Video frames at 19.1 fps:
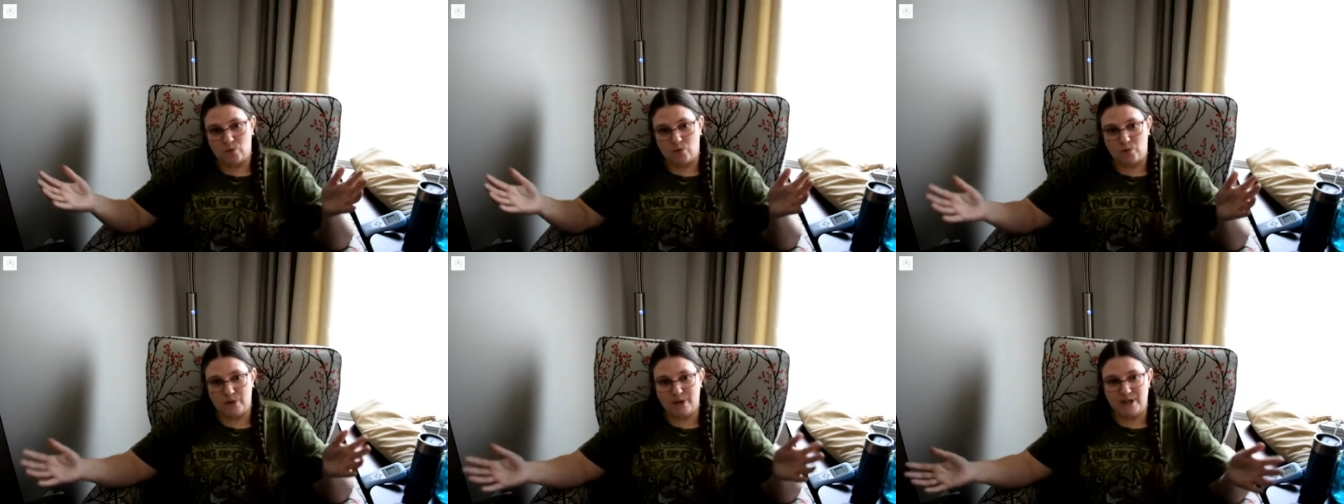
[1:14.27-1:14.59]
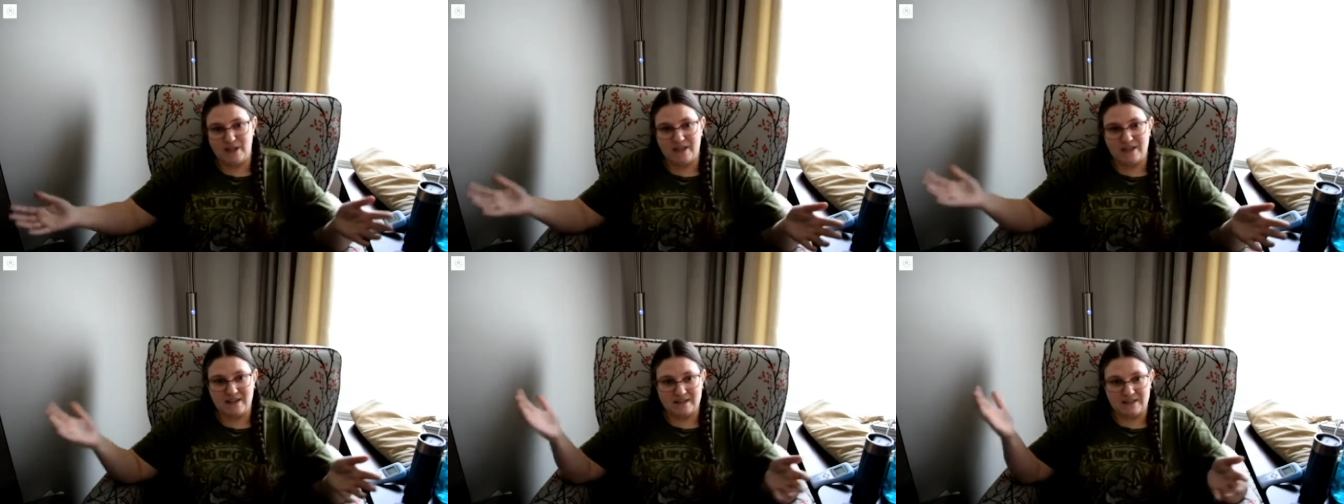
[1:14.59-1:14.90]

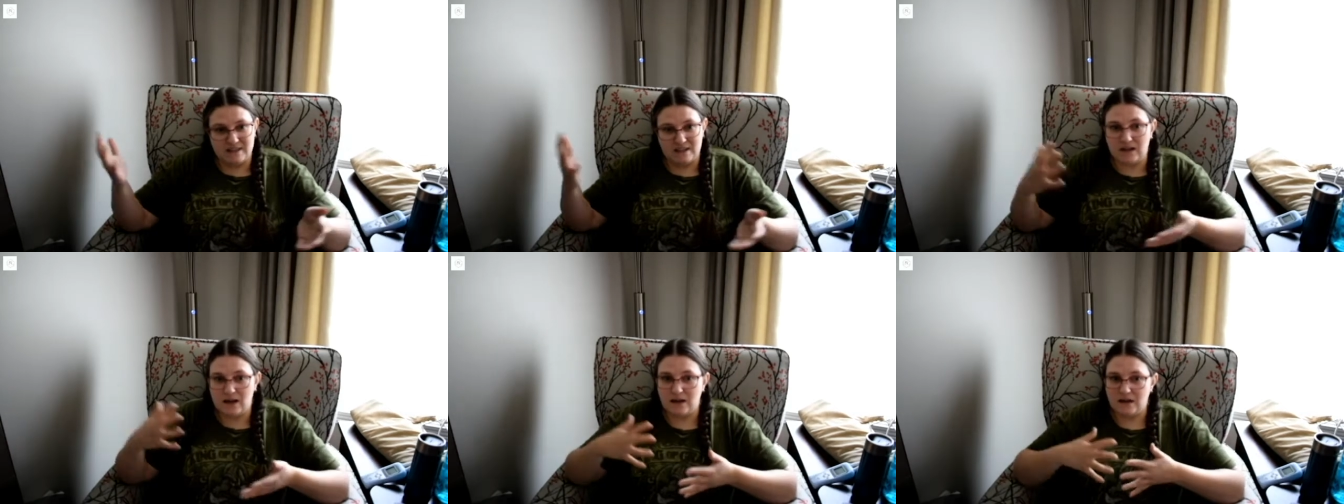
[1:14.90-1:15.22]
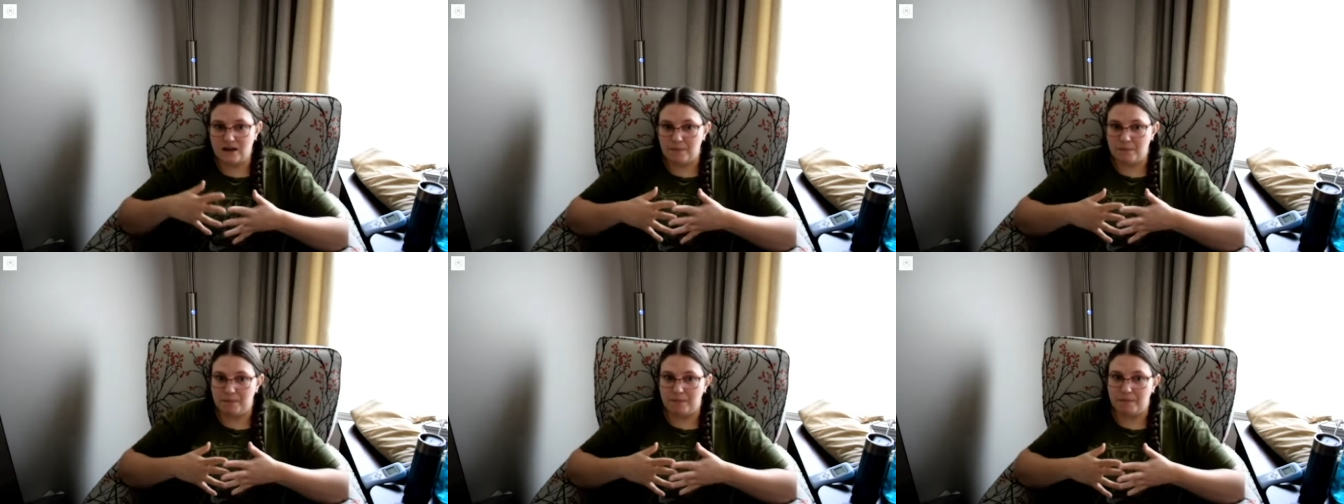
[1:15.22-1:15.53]
we did end
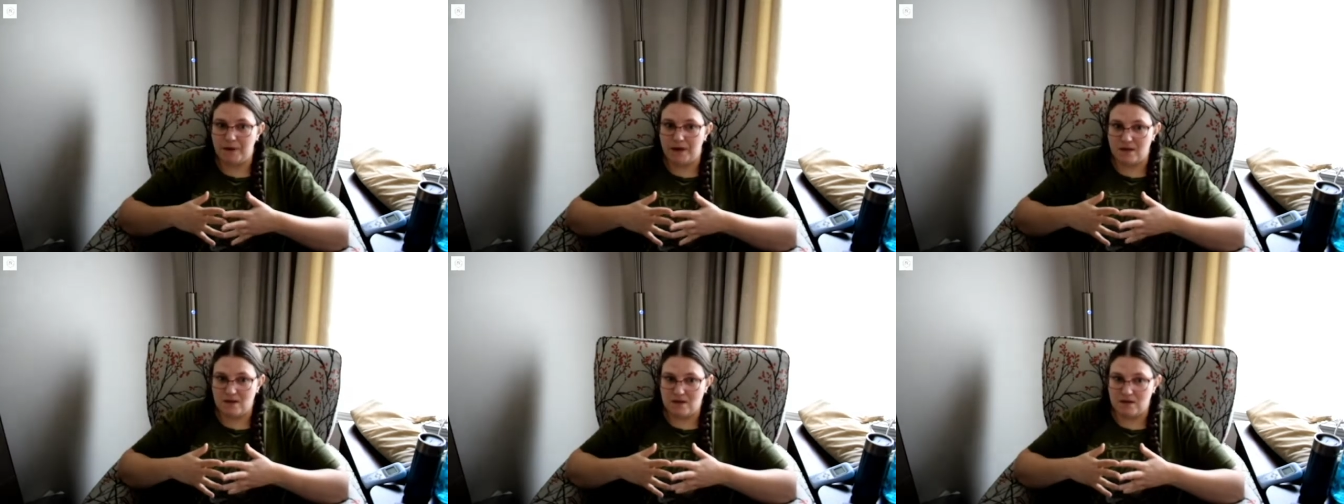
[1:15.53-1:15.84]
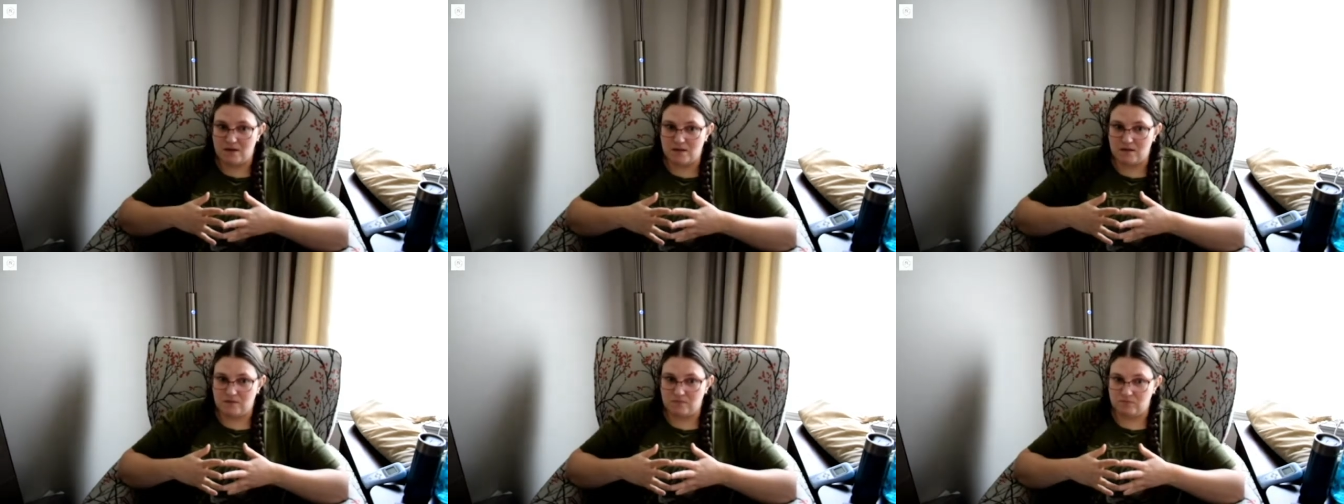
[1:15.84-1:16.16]
up
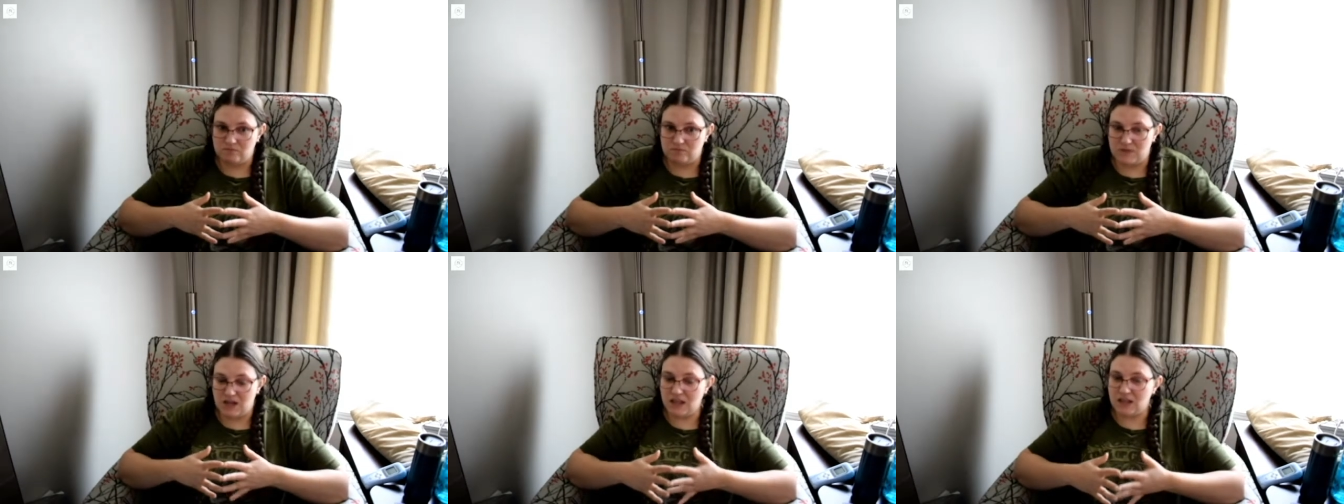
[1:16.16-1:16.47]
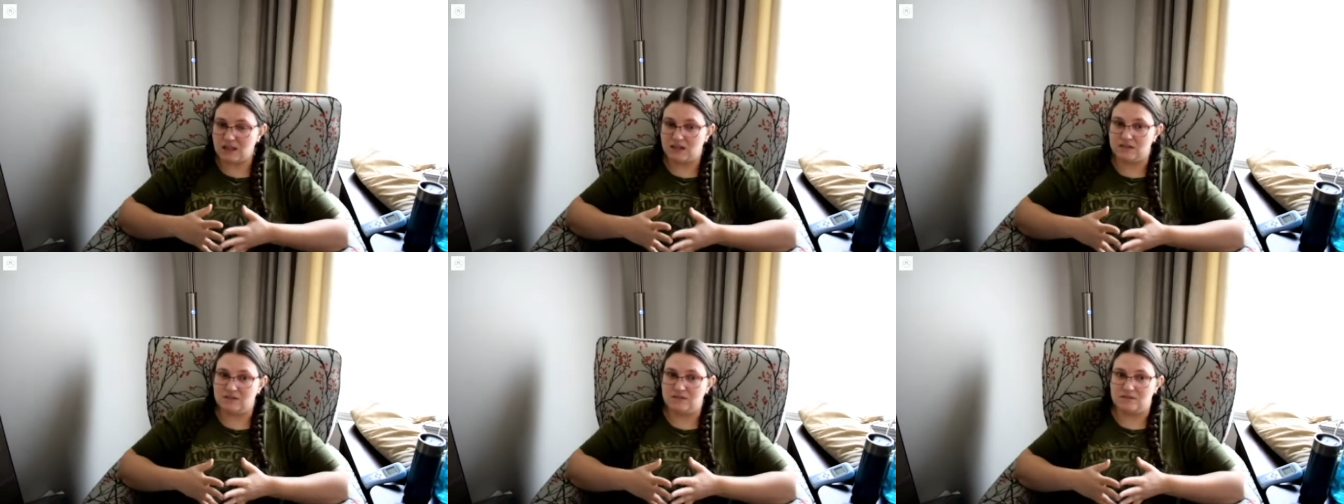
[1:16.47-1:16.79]
buying
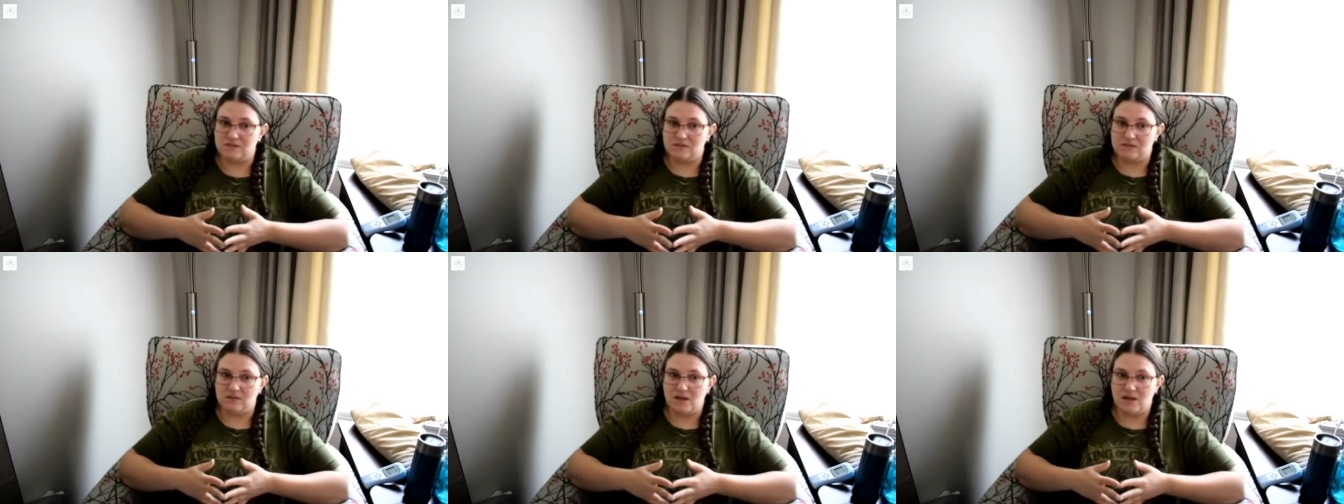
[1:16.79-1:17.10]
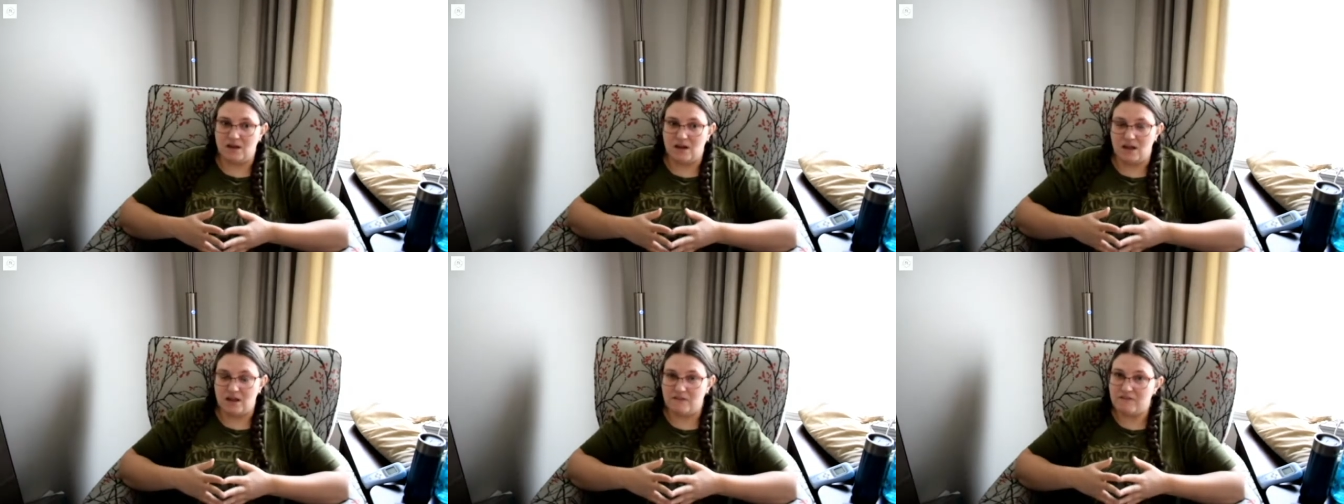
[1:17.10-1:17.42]
Nellie's
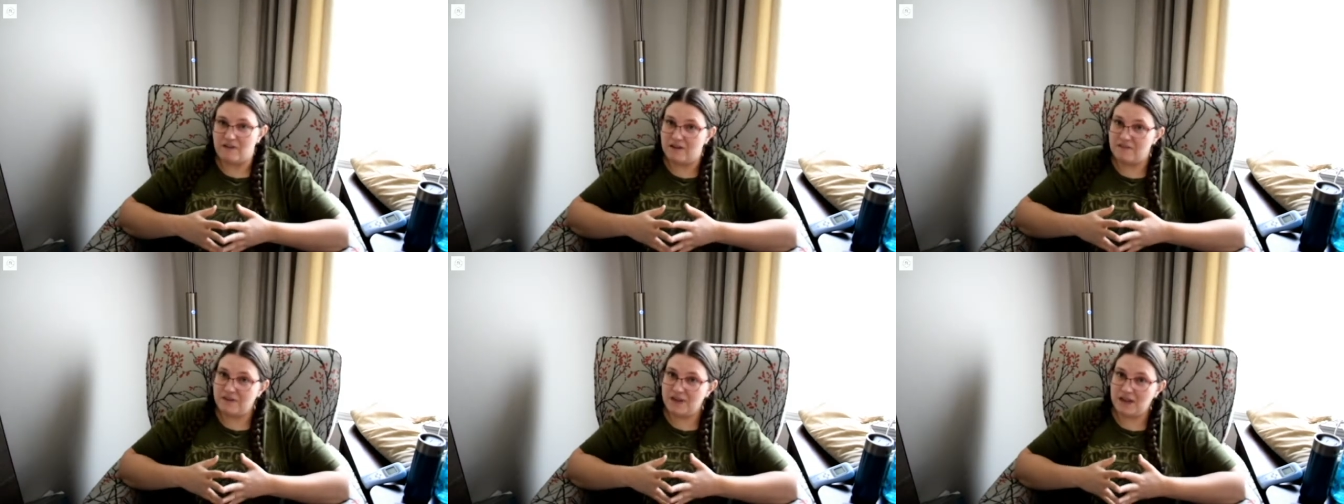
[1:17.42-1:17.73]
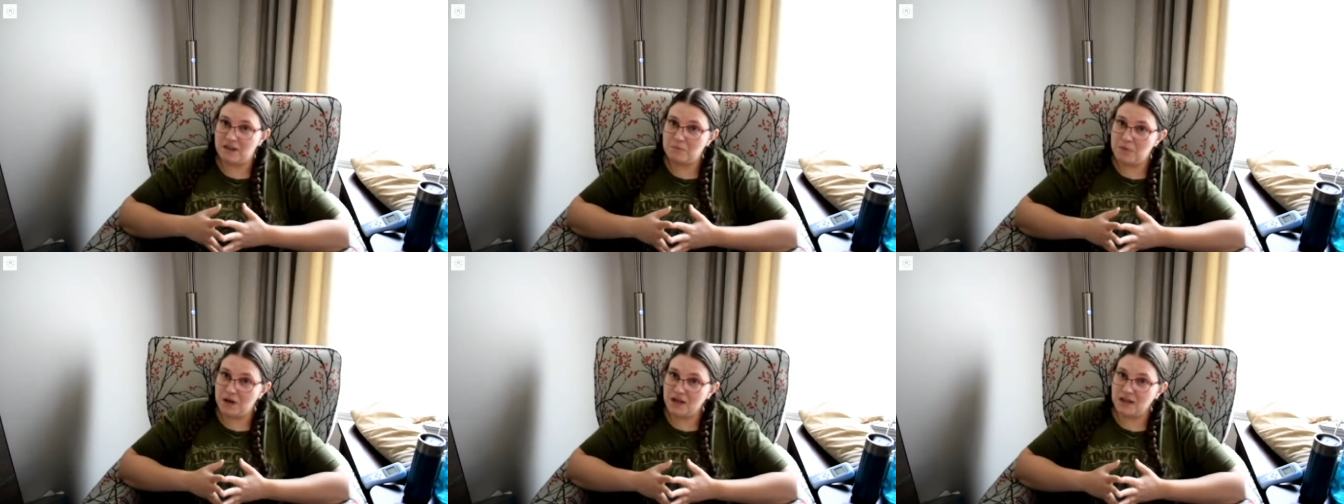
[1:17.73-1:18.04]
in a five
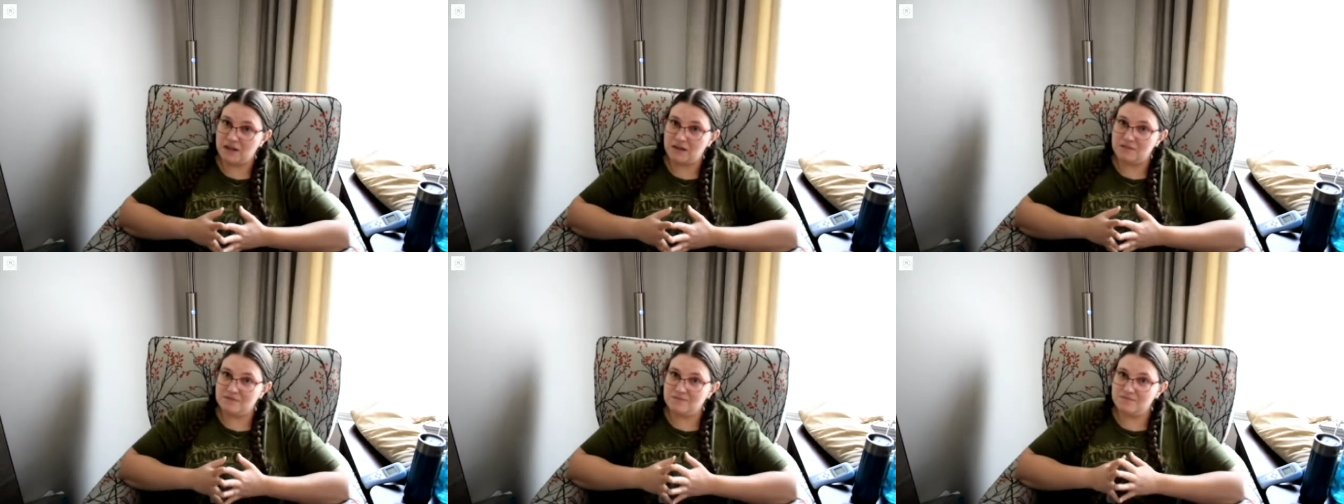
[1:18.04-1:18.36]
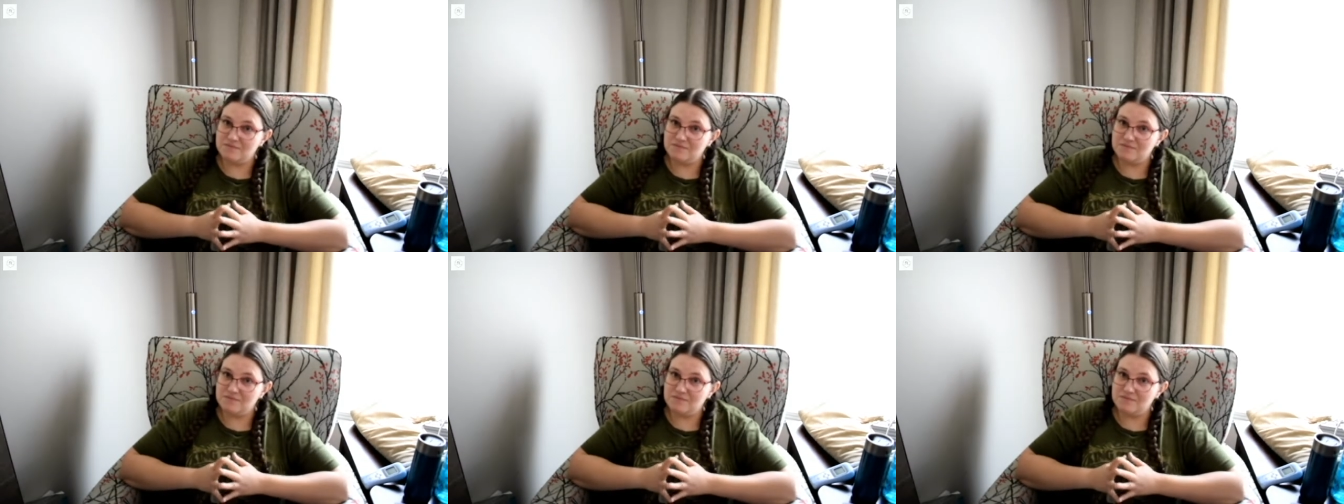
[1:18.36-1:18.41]
gallon bucket